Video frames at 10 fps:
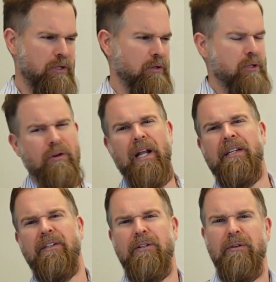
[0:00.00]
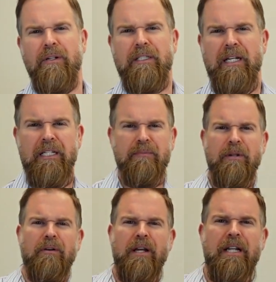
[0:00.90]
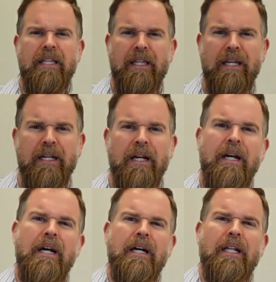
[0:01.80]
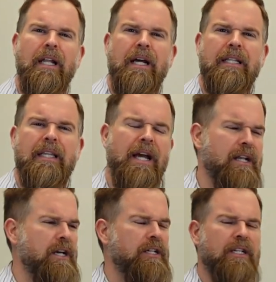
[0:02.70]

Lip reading: Do you utilize it in your assessment or anything like that?